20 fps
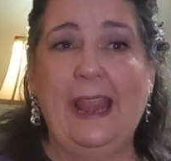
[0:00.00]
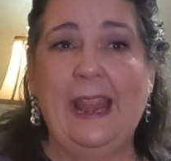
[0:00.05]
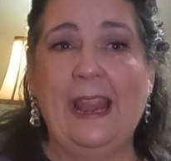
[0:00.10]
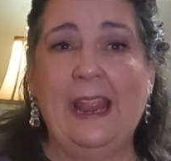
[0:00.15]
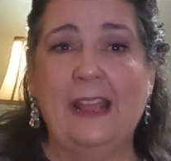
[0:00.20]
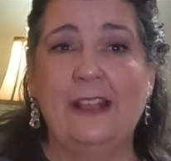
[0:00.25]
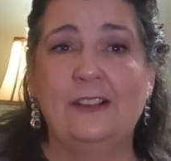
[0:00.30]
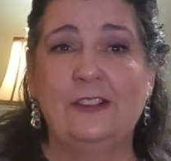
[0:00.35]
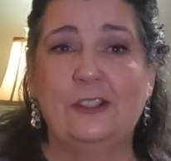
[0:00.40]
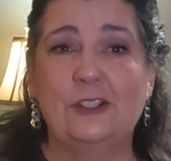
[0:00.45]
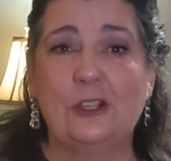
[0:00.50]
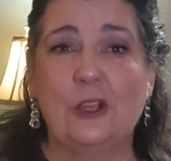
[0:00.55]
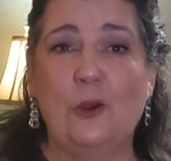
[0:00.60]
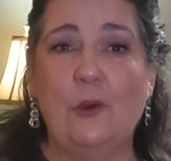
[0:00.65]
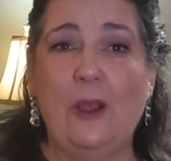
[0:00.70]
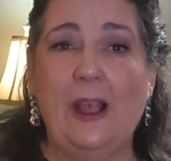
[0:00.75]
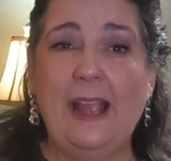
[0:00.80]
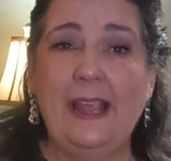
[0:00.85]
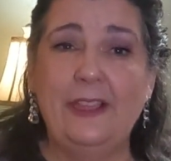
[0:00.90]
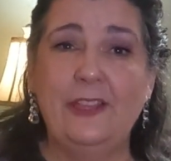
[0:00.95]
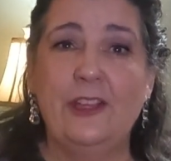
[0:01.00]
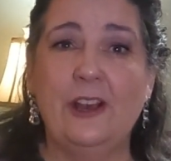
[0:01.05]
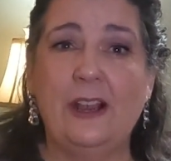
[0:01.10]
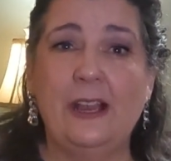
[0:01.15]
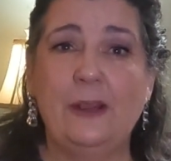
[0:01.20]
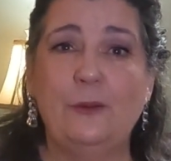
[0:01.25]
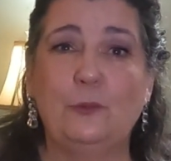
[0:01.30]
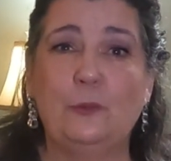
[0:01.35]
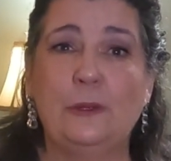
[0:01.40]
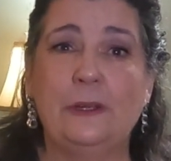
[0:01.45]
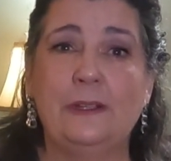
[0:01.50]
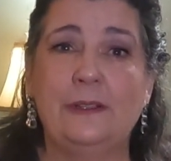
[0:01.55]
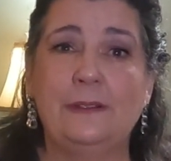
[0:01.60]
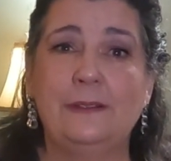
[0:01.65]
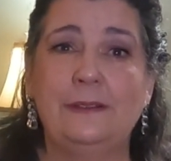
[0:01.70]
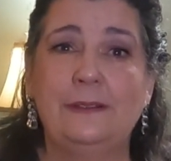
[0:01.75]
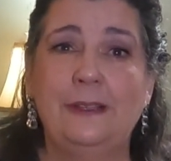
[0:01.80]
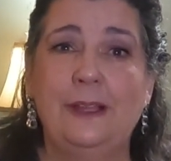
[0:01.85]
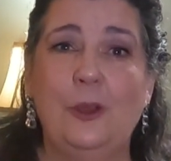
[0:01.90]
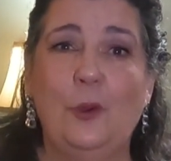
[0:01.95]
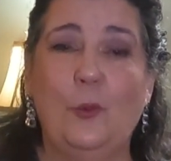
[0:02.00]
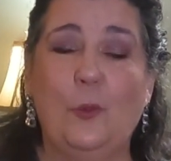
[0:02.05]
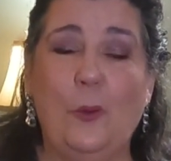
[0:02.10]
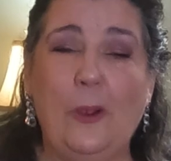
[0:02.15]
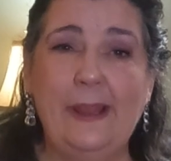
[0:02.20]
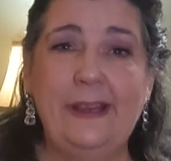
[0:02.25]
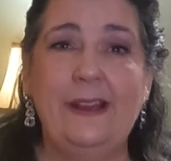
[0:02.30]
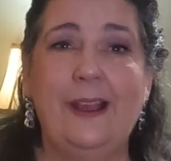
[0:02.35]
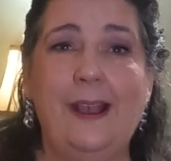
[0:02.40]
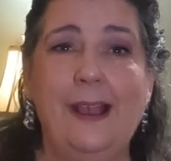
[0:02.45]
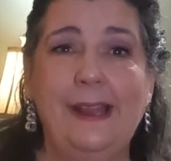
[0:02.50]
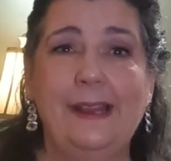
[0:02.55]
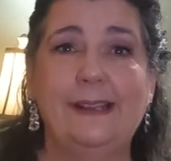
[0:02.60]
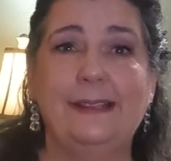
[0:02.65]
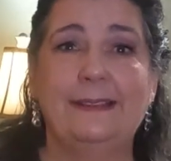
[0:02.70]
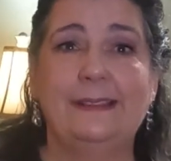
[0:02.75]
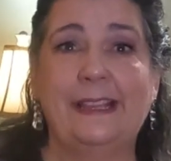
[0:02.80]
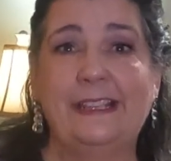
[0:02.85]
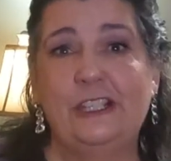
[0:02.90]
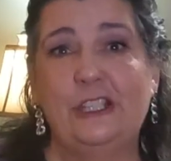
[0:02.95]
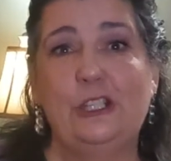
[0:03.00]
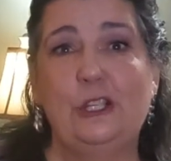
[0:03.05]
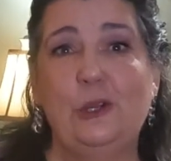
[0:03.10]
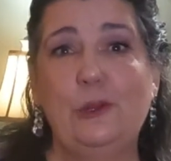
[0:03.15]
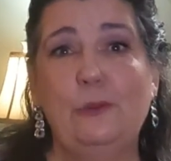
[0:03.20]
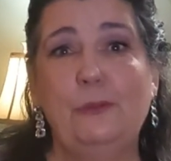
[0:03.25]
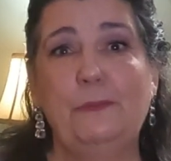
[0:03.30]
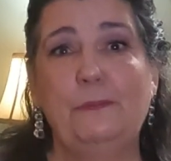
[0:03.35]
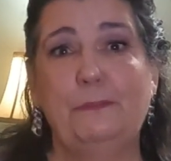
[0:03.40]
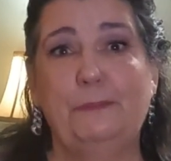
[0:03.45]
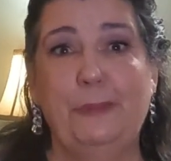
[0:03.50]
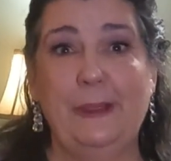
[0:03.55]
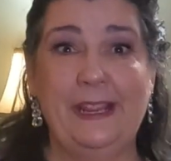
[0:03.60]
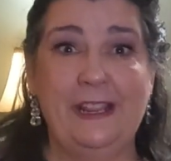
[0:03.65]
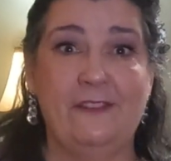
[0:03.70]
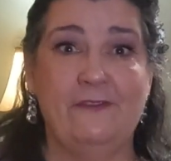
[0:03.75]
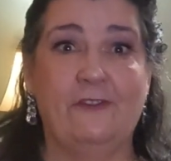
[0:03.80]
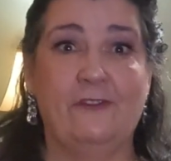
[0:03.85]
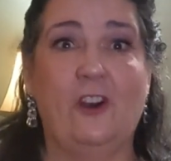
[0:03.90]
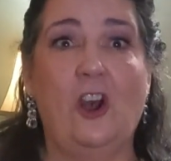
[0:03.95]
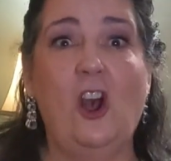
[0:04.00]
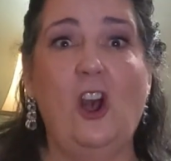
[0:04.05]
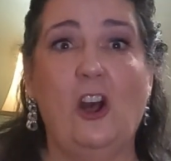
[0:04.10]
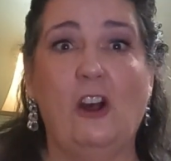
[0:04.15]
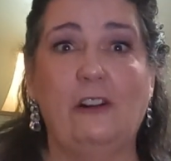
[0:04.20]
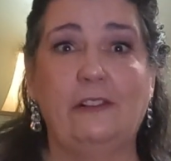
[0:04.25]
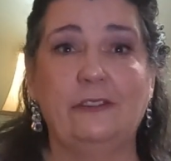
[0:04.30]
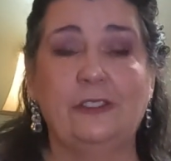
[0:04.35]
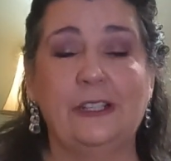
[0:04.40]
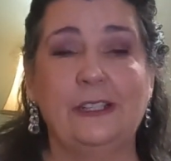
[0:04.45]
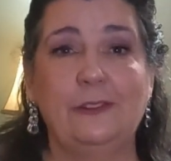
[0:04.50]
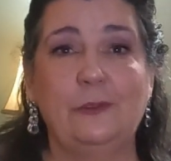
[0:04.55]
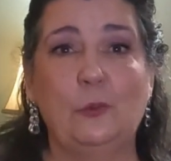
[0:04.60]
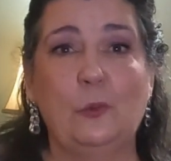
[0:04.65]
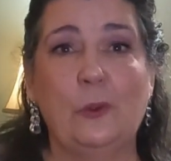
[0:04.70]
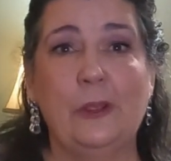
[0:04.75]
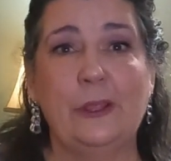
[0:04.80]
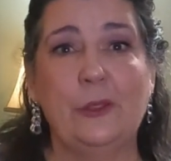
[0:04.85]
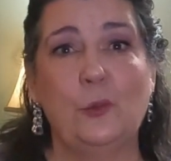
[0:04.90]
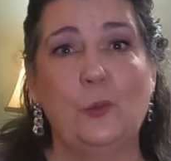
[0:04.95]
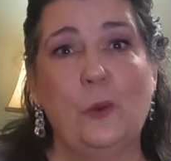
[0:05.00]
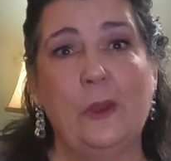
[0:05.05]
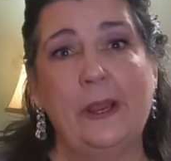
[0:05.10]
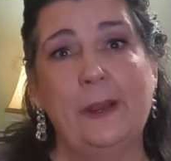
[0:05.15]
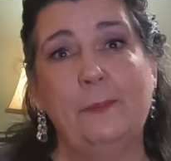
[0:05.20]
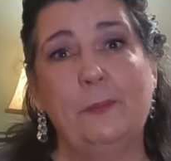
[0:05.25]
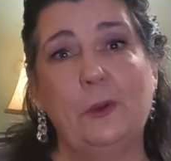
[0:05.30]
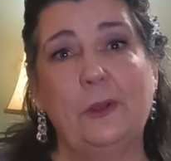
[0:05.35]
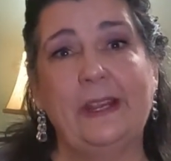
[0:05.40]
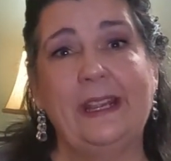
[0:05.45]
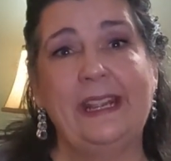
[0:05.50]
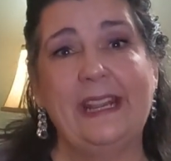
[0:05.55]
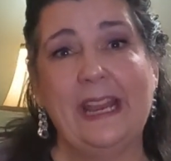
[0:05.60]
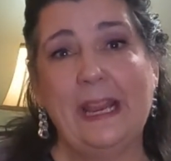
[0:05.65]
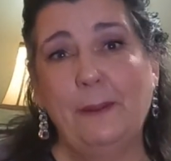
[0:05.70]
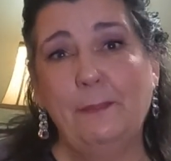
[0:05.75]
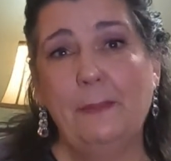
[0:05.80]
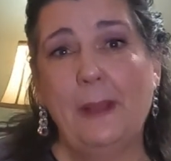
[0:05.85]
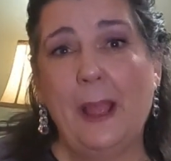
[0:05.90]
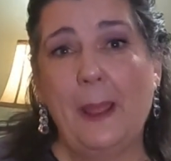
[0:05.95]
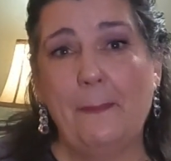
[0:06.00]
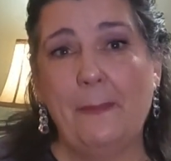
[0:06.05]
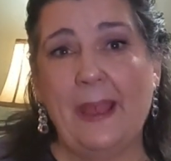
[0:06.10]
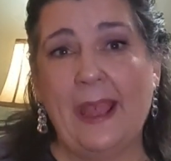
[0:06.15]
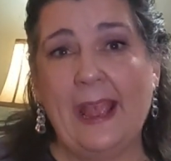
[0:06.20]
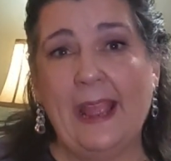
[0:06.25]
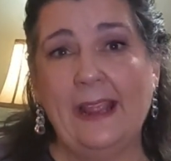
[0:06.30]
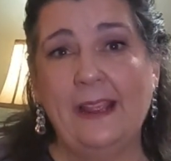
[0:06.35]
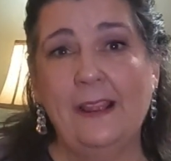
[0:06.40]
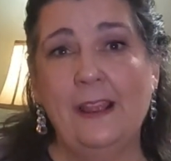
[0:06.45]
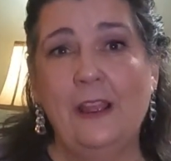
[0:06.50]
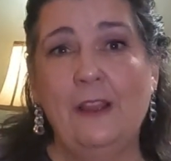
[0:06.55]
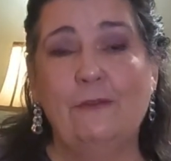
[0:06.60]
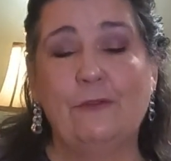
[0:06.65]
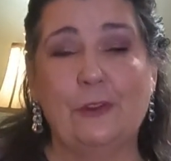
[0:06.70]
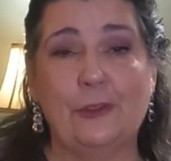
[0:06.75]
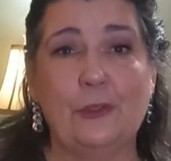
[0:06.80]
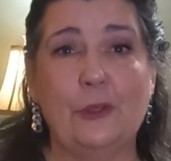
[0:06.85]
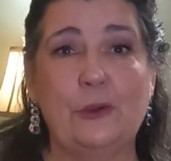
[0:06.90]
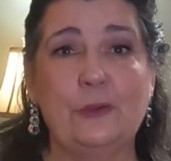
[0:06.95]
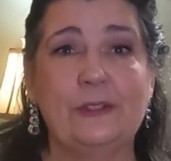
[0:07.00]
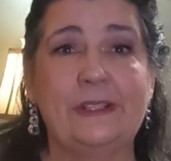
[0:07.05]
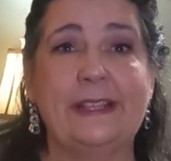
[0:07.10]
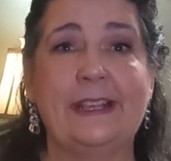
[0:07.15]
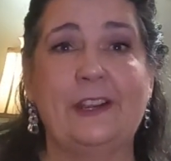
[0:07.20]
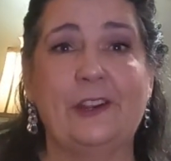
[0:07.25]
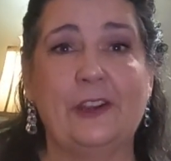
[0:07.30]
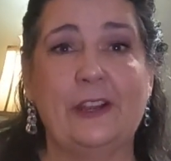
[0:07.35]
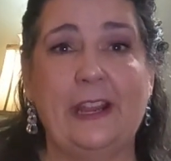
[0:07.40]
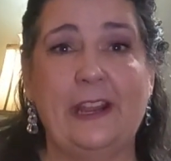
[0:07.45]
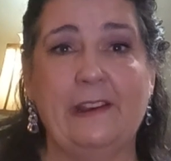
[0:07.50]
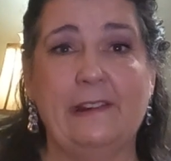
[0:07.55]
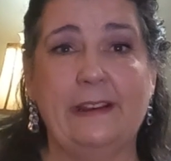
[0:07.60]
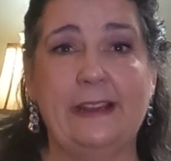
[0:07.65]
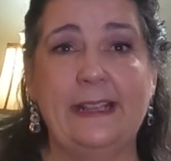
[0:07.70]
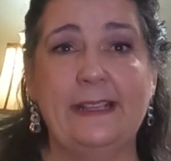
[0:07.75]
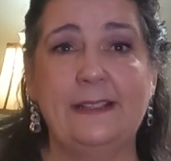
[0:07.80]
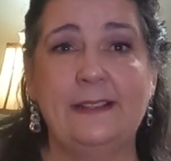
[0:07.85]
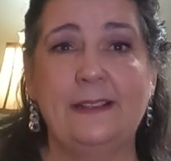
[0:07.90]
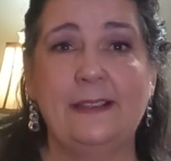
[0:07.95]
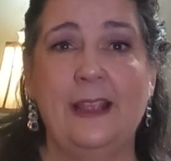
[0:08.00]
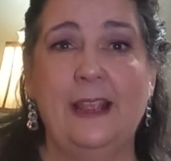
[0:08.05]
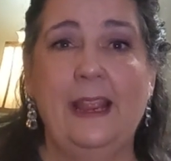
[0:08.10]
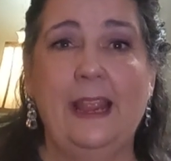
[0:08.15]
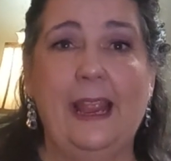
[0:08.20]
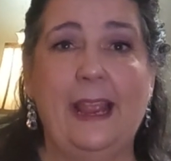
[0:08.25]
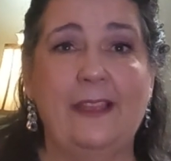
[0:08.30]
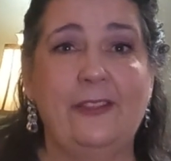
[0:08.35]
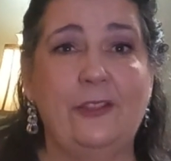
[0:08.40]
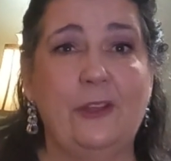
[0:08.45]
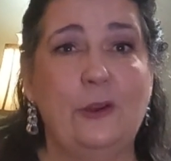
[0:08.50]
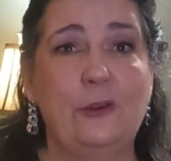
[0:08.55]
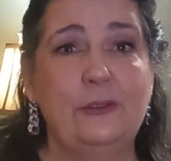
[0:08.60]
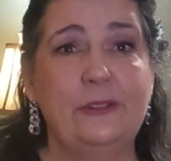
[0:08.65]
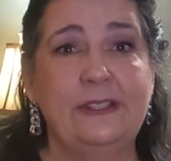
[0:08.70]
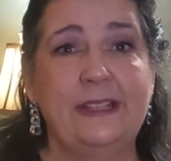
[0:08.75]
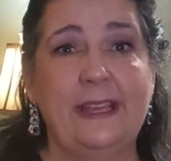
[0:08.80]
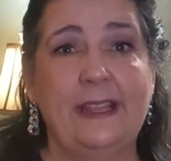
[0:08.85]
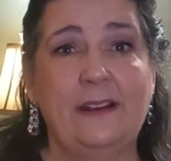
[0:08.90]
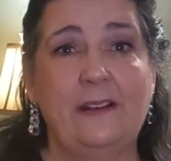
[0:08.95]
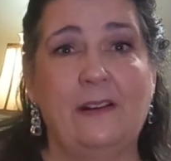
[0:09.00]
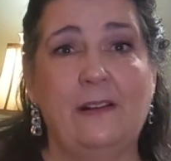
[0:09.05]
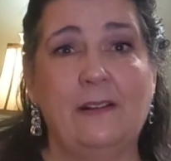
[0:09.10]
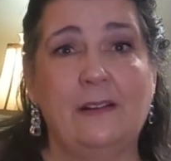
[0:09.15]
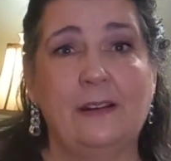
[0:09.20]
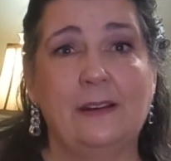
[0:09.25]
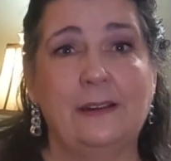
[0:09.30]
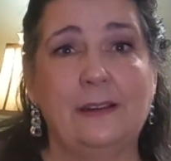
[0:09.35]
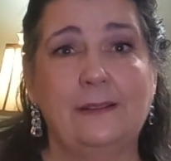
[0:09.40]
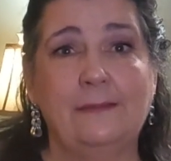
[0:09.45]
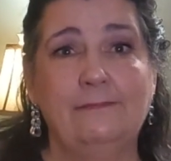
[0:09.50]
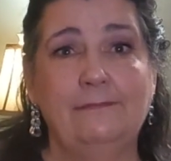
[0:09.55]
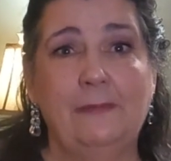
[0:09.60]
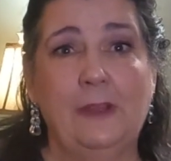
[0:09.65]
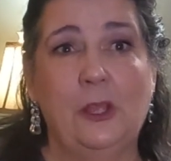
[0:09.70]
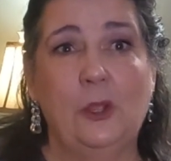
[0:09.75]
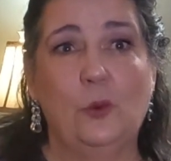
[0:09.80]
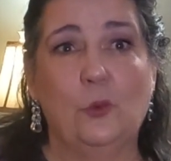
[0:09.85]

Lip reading: And so I thought, well, why not let you be involved with what I'm putting in my bag for those that are curious and those that are